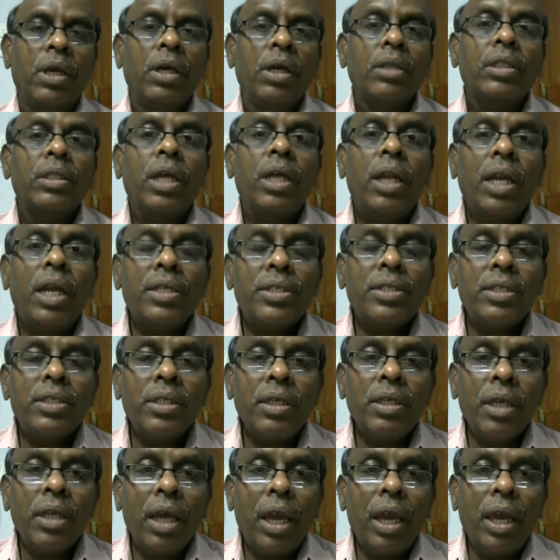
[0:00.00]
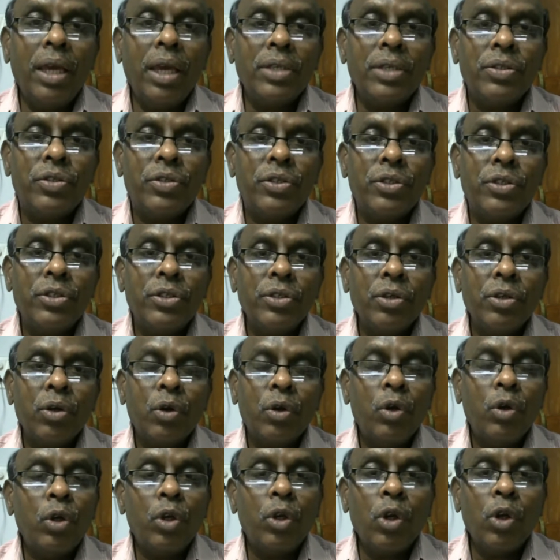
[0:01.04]
the lesson is
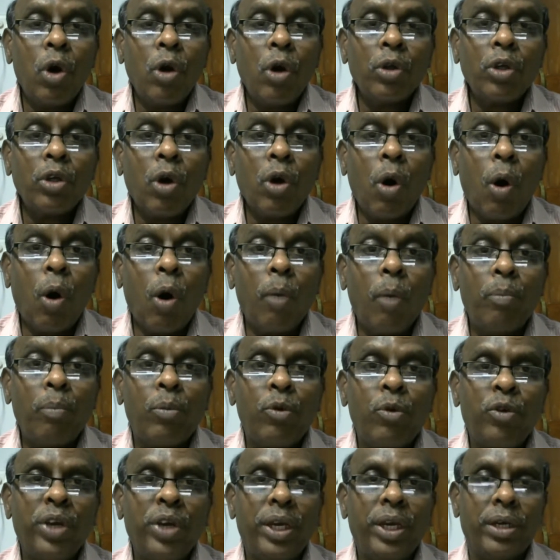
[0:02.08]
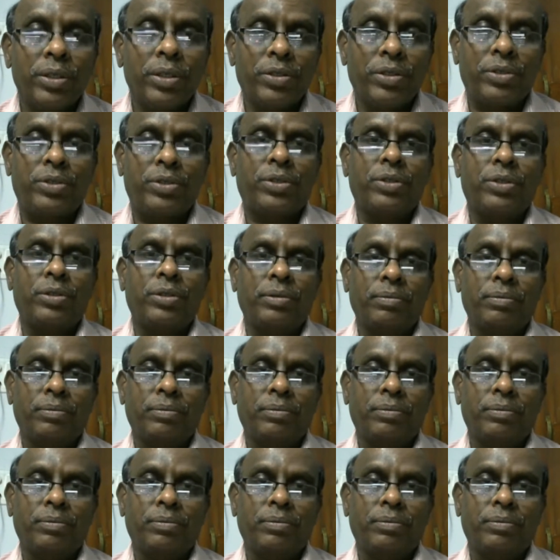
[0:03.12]
not obvious.